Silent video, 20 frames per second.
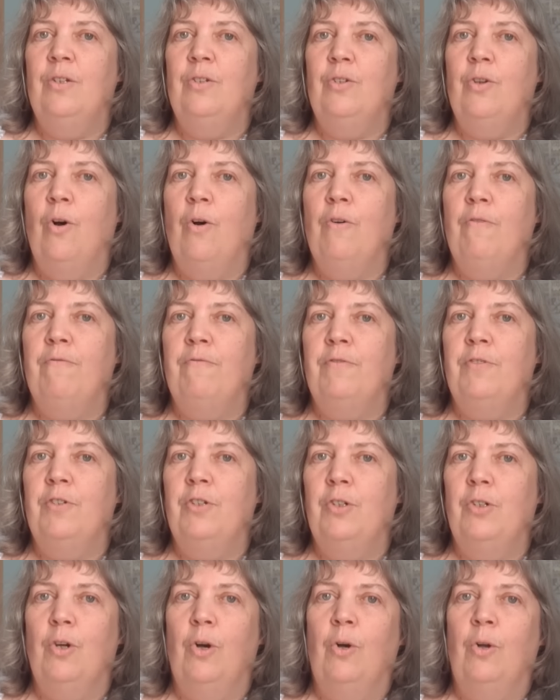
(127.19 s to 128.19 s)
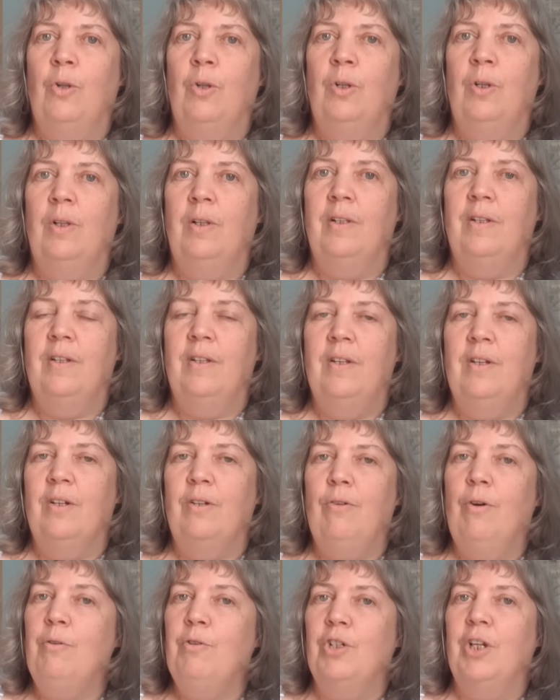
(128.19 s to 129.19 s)
Toft doll
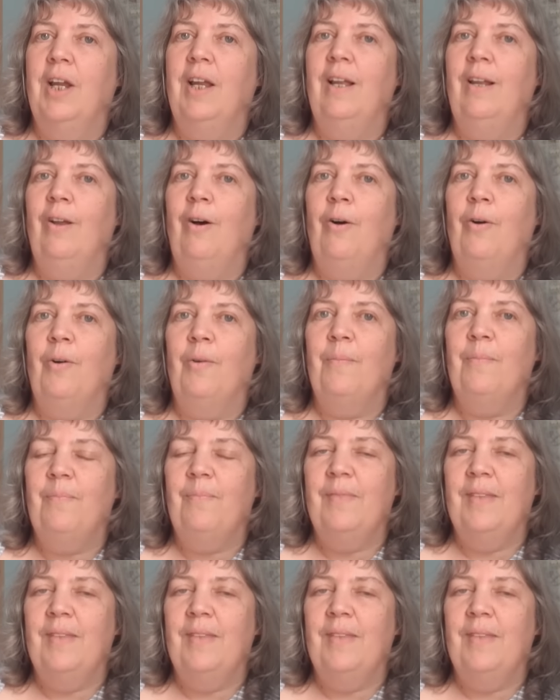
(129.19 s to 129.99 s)
crochet along.